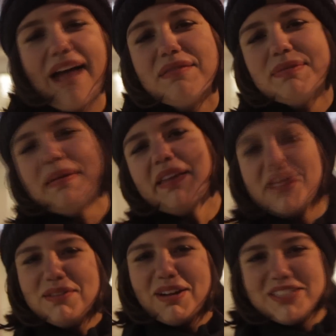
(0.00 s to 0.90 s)
I'm Camille
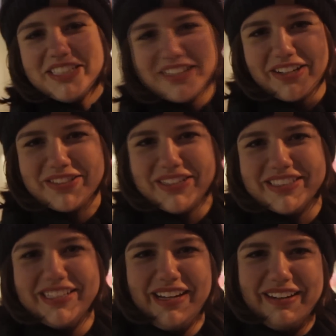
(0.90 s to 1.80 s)
and you're watching Ducks
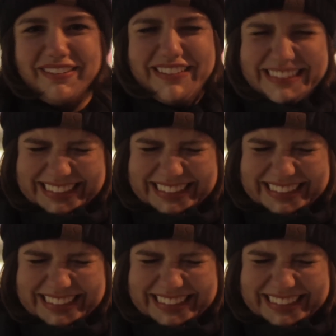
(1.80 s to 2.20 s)
on Snow.